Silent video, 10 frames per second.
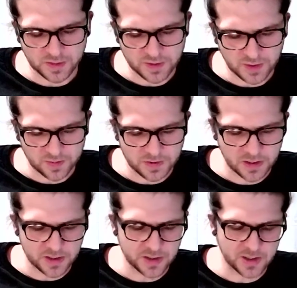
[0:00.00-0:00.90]

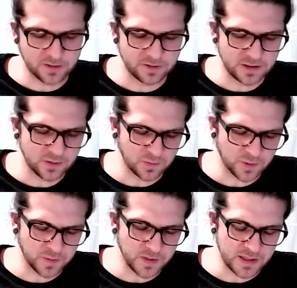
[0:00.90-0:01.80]
interpretation of it
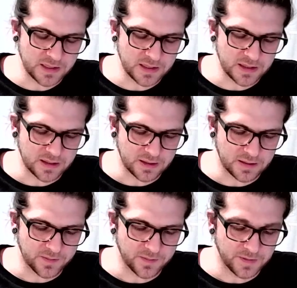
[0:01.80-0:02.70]
would be um,